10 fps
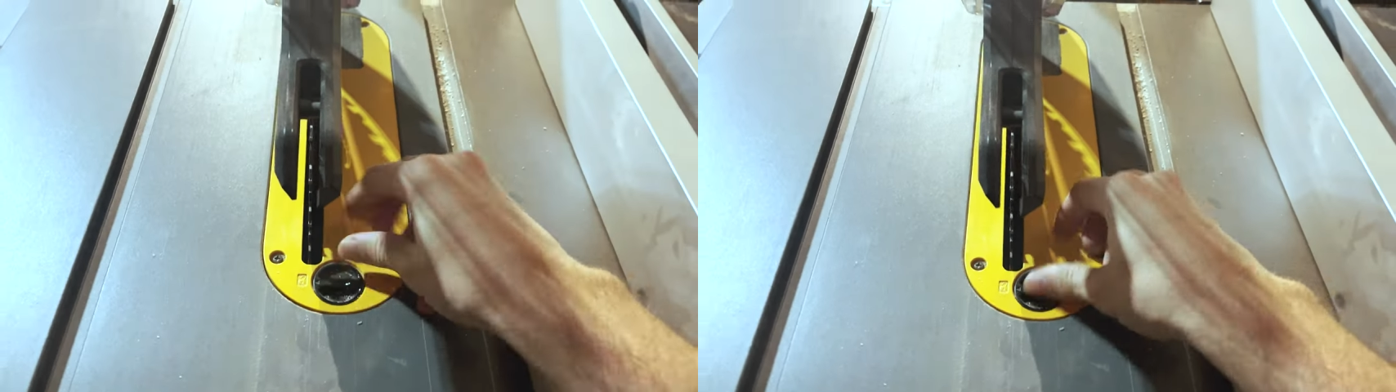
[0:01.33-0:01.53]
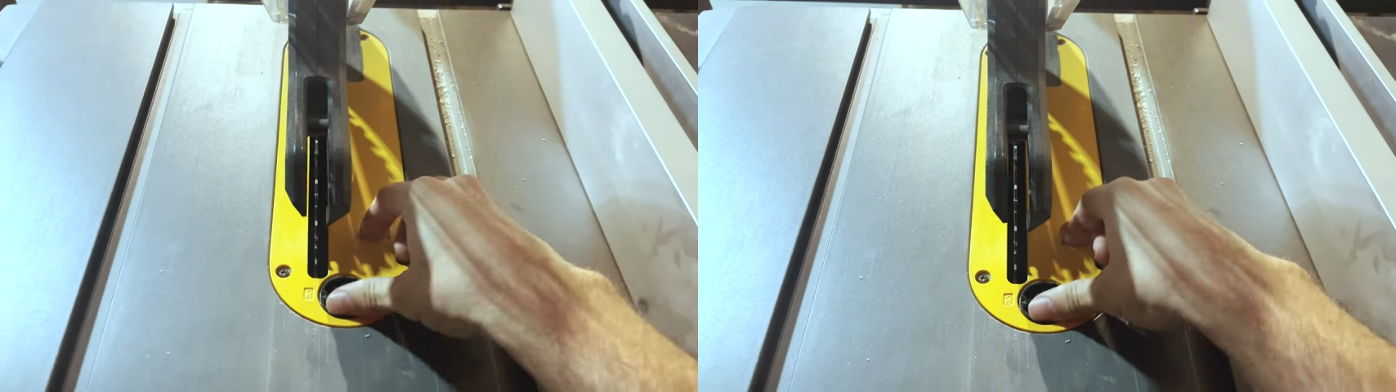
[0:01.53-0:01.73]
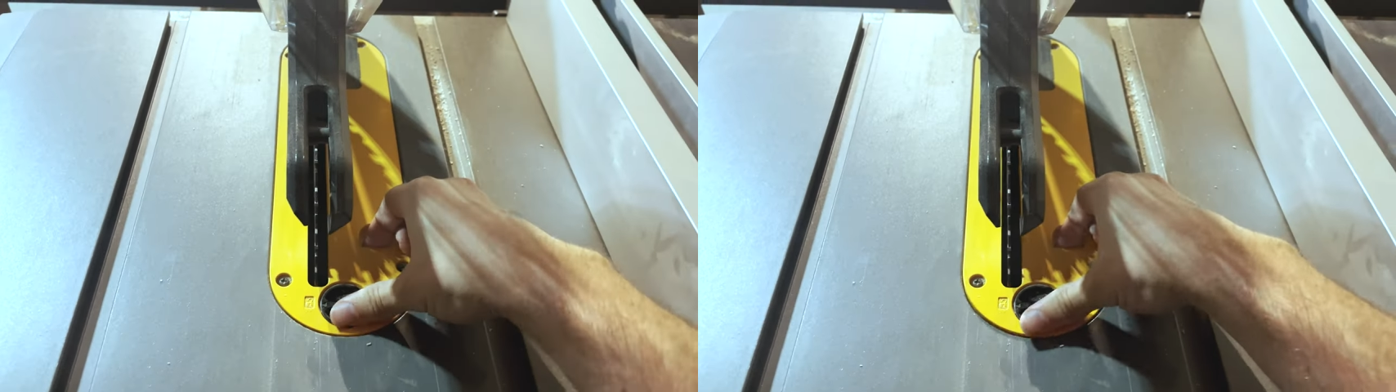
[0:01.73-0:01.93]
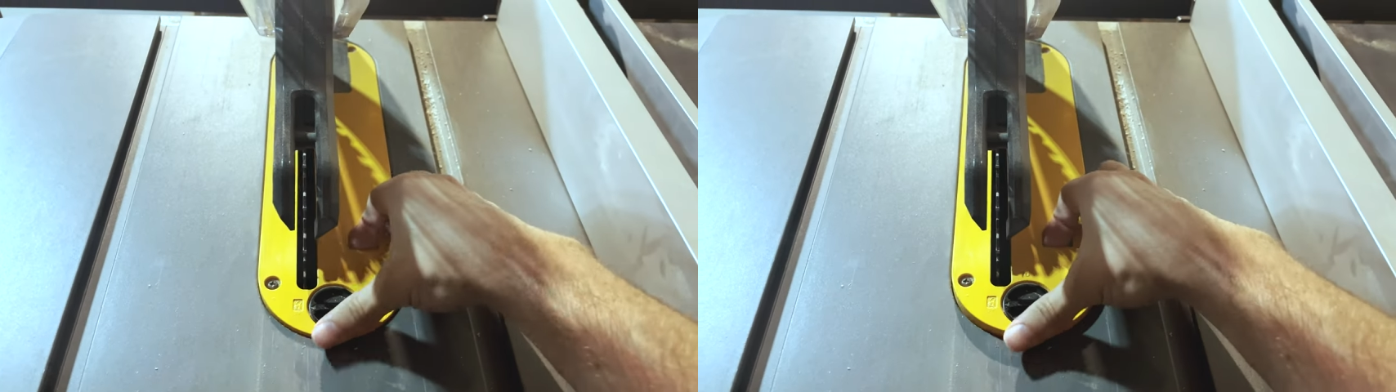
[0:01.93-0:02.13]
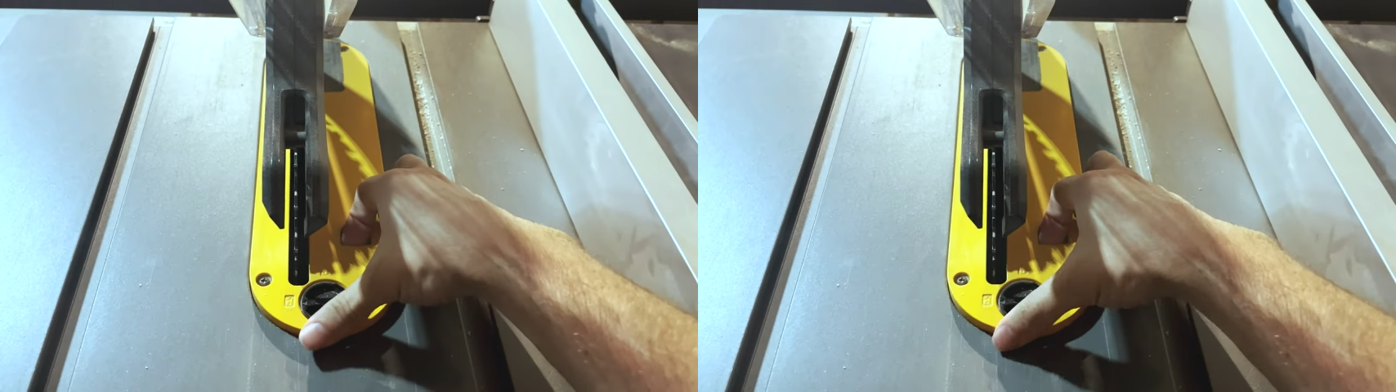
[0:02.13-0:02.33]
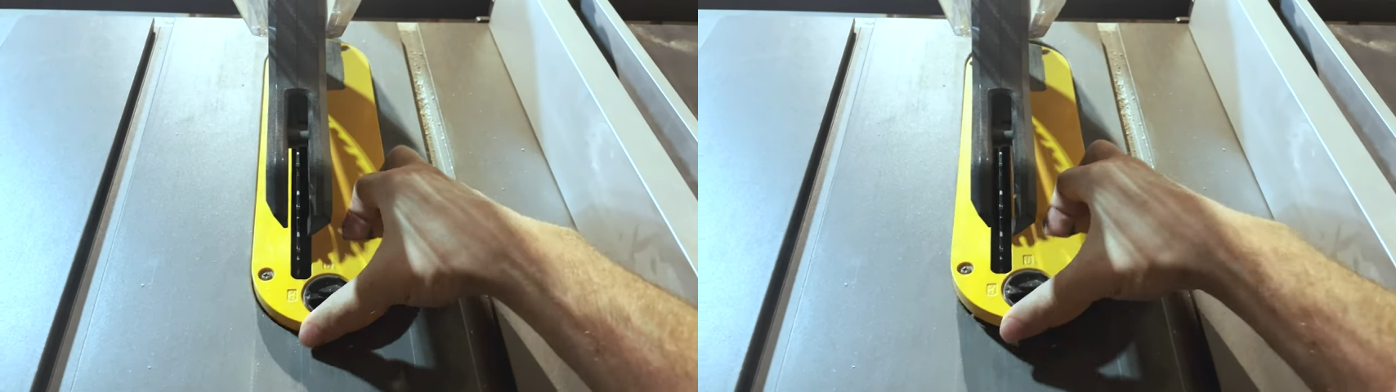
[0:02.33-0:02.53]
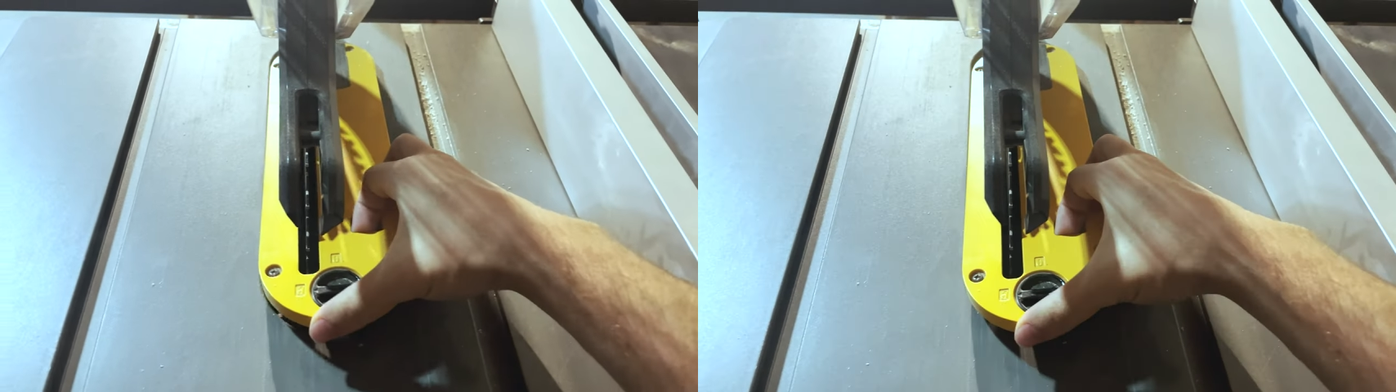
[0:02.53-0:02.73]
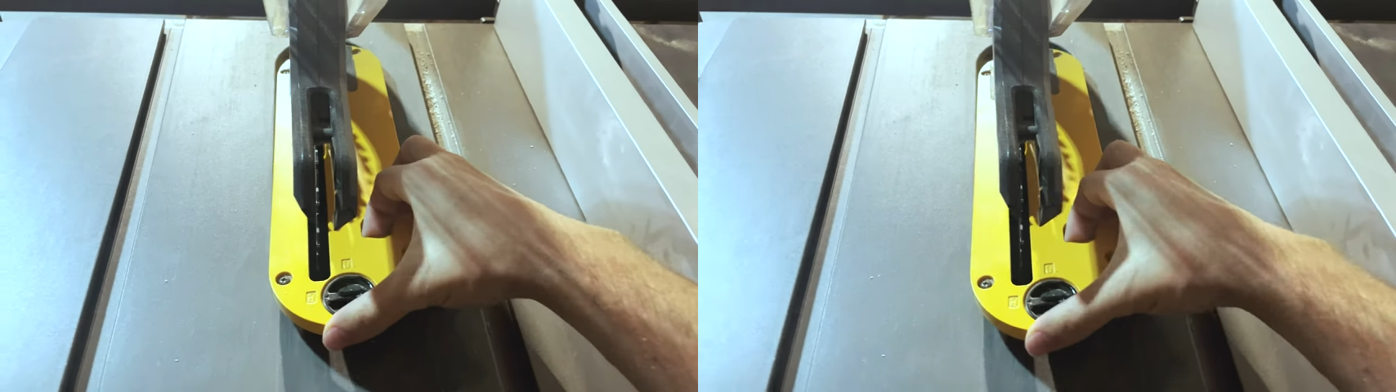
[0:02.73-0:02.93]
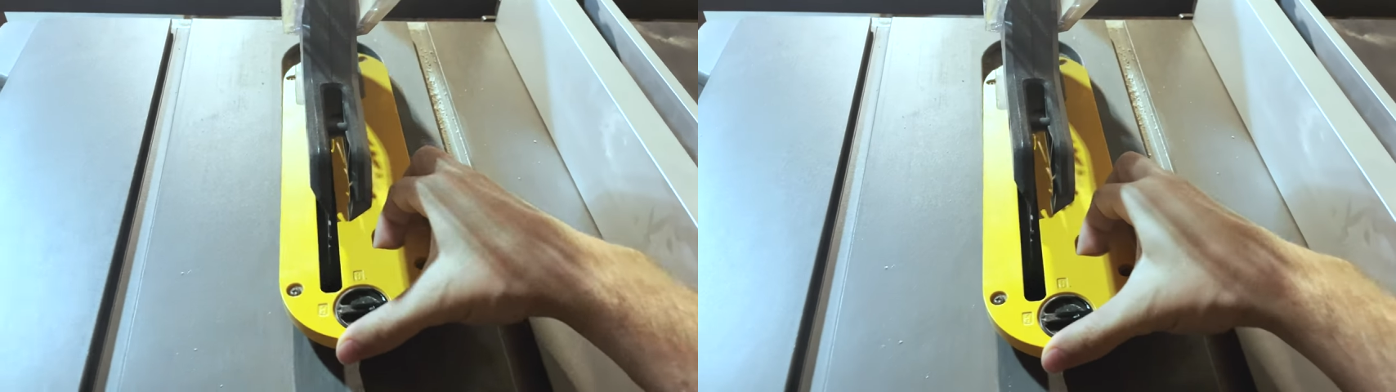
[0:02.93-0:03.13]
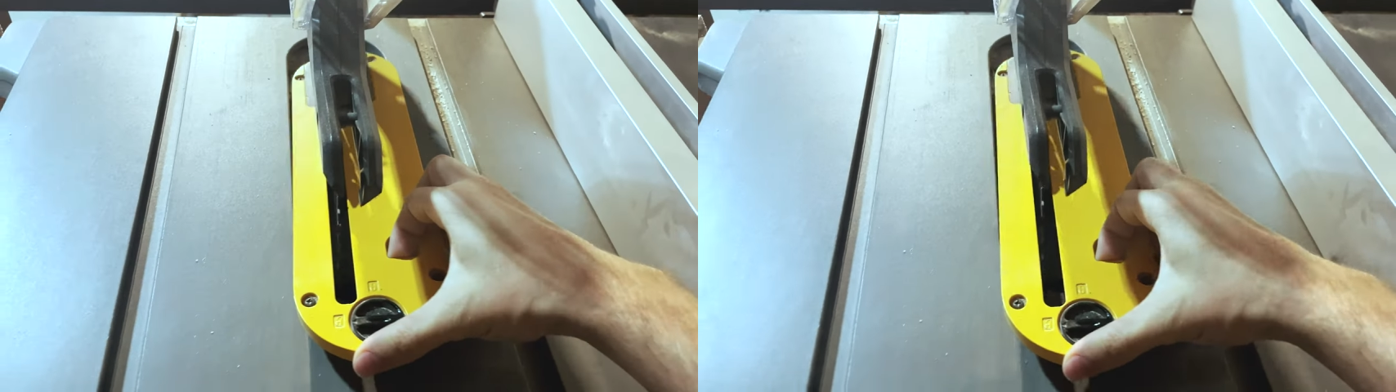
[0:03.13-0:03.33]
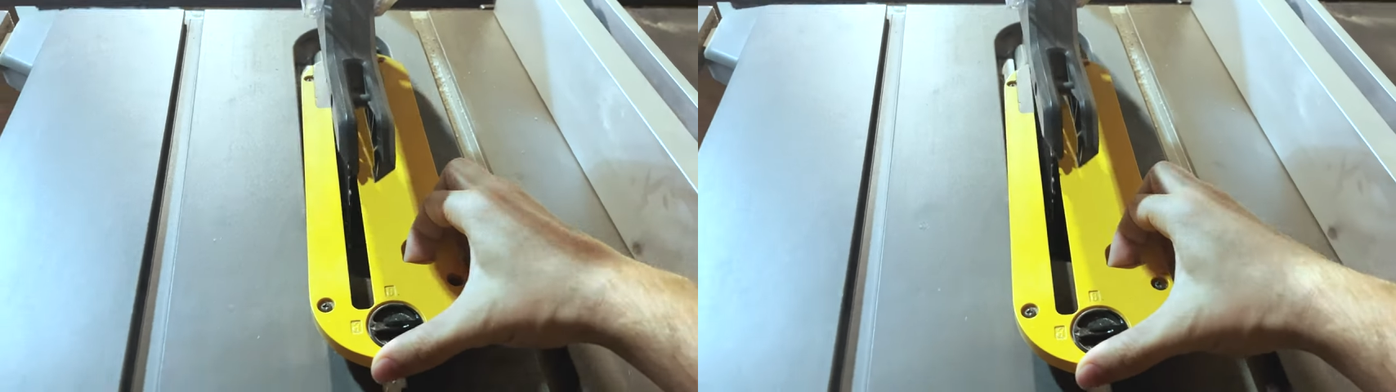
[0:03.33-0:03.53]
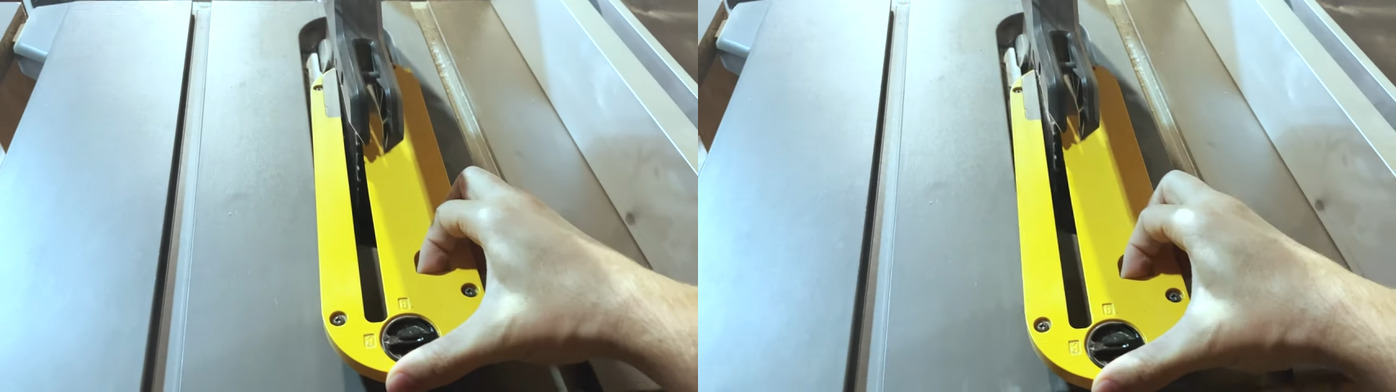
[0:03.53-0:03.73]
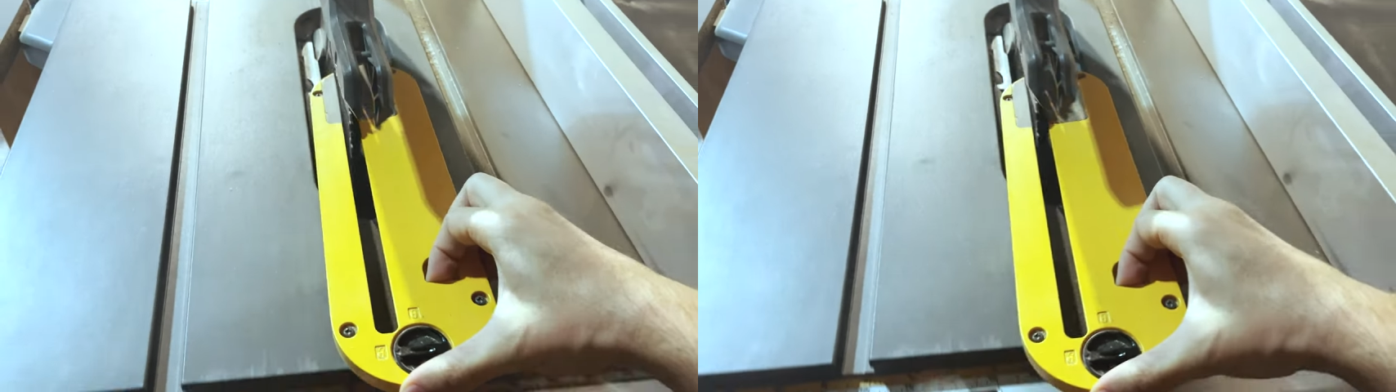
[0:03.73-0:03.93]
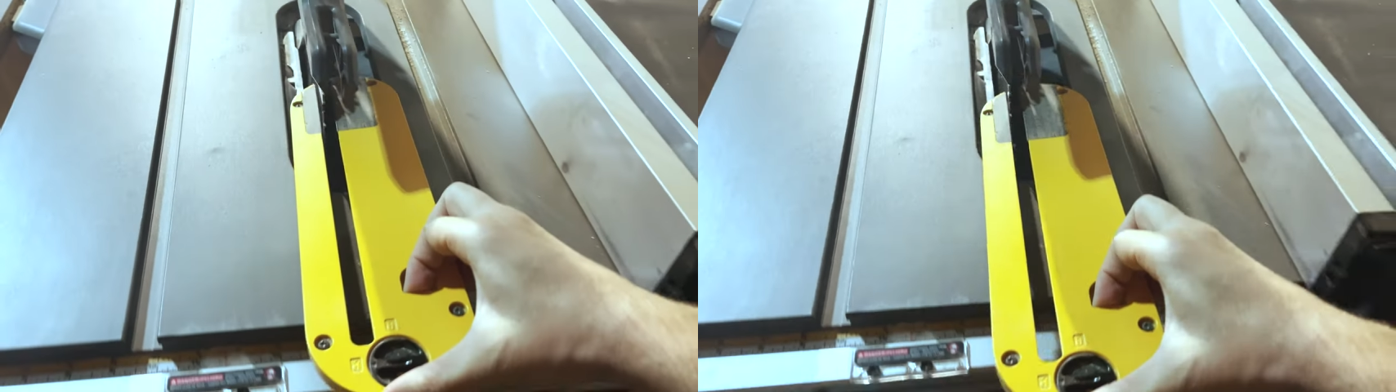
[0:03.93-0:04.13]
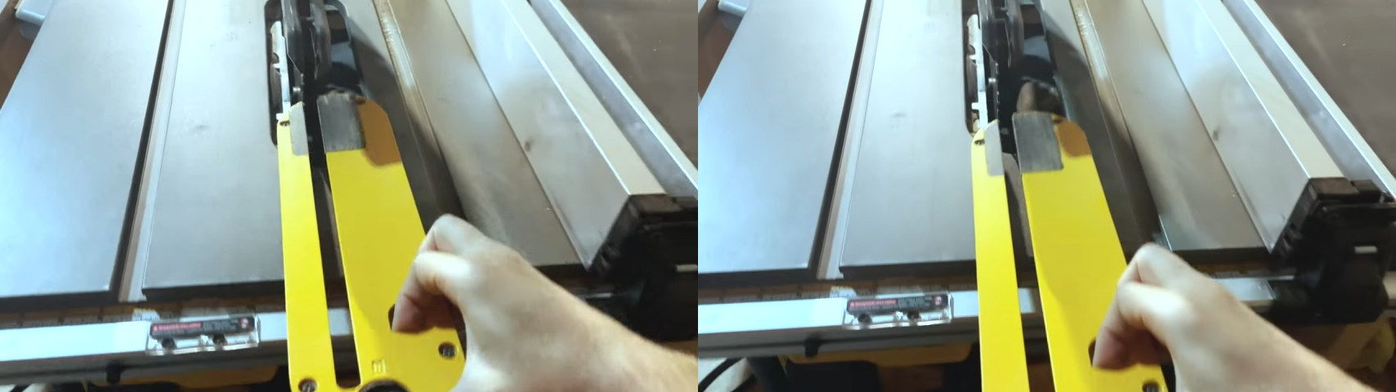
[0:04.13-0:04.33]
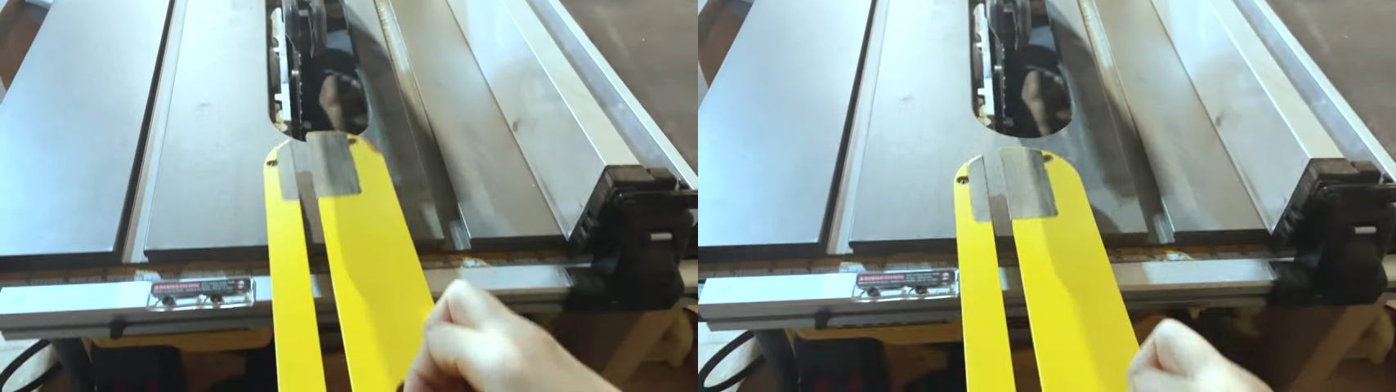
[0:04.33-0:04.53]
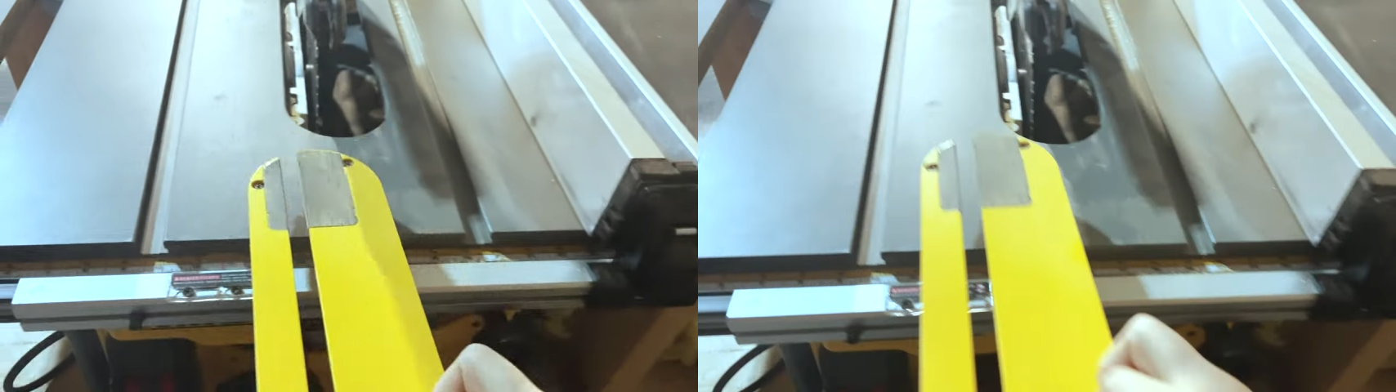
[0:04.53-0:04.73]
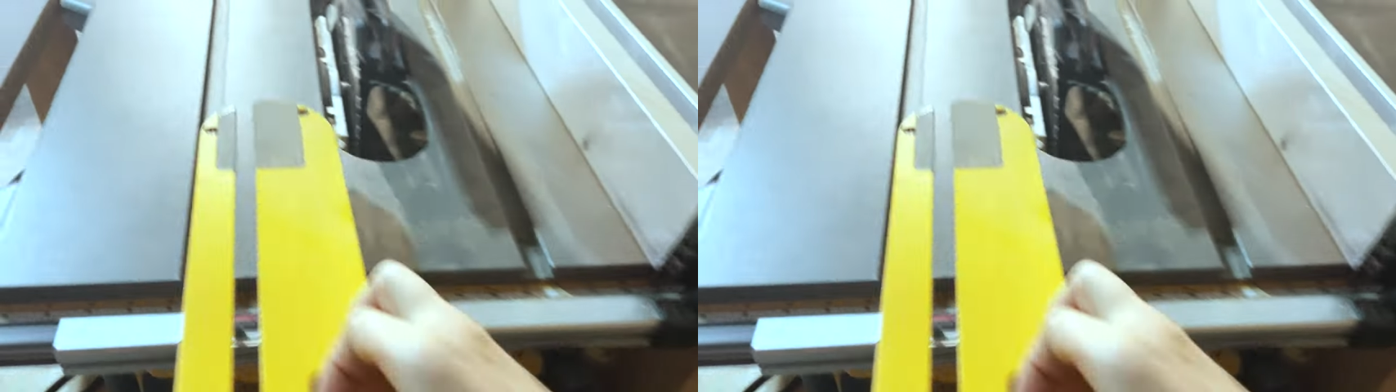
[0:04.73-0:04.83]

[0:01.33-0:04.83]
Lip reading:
No face is visible, so there are no lips to read.